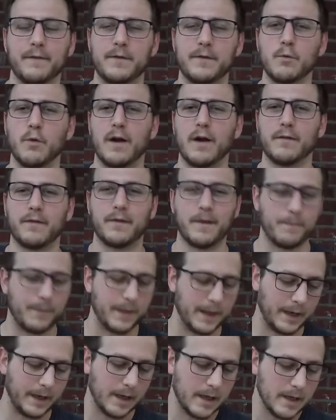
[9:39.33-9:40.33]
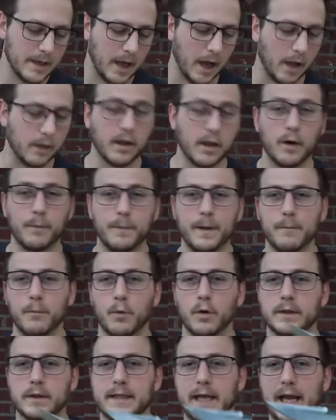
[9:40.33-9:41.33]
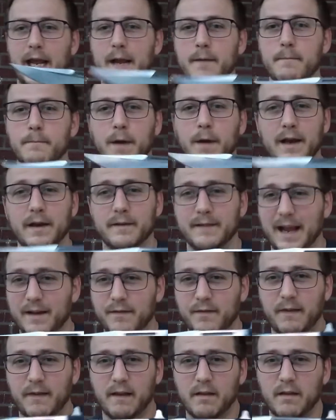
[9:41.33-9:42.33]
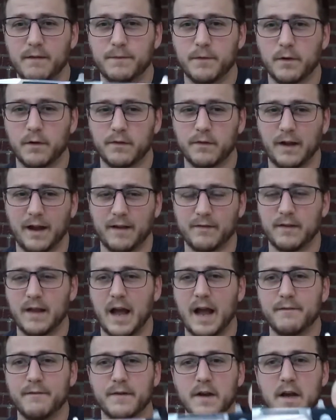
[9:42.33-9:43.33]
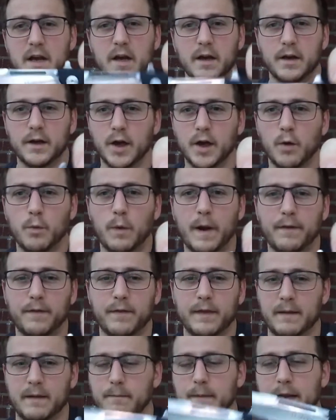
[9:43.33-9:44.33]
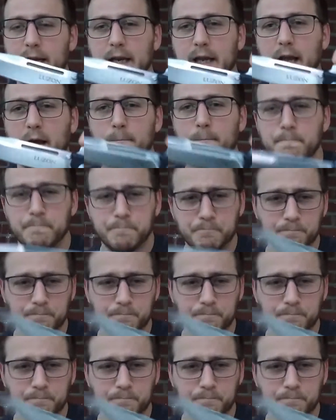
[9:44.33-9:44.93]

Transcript: If you want something a little bit more tame, but that's still a full-size knife, go with the medium.